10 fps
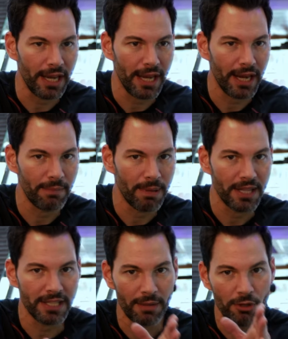and by
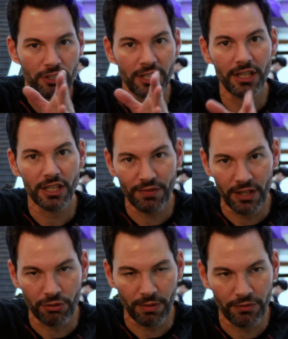the time you see this
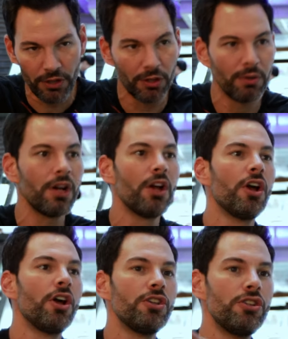finished review,
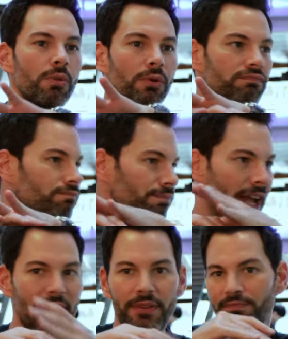you will
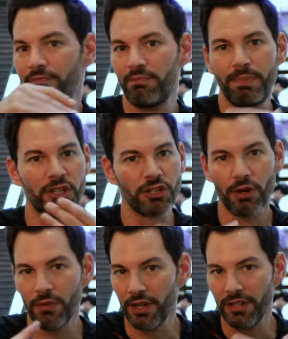have a, pictures
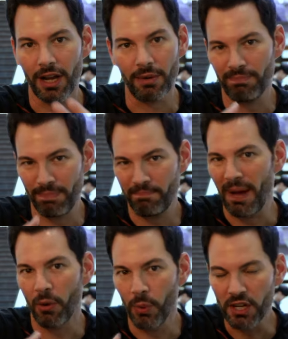over a, uh,
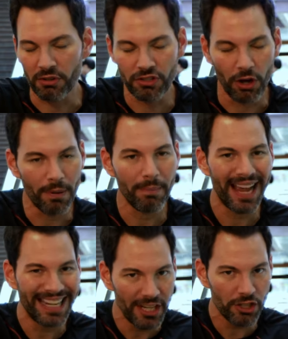about a week or so. But
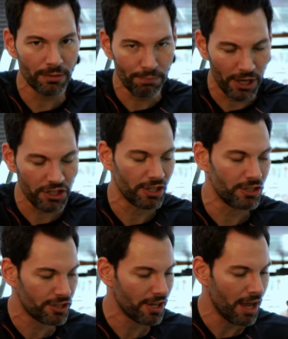my initial
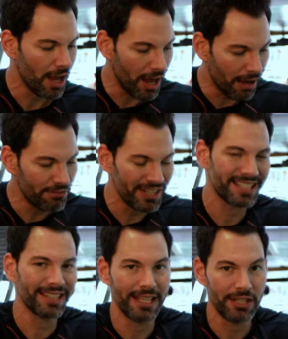impressions of
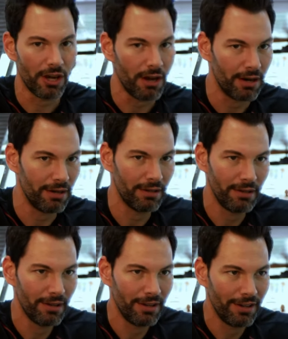this lens are,
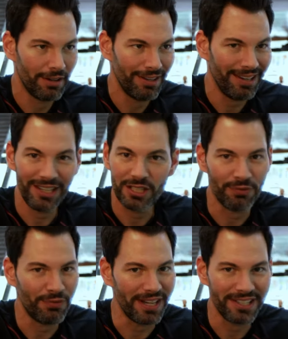it's
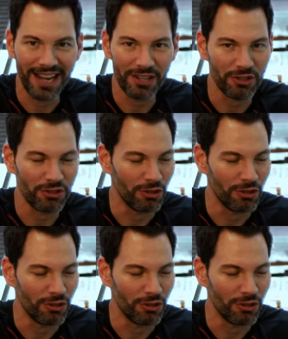a fantastic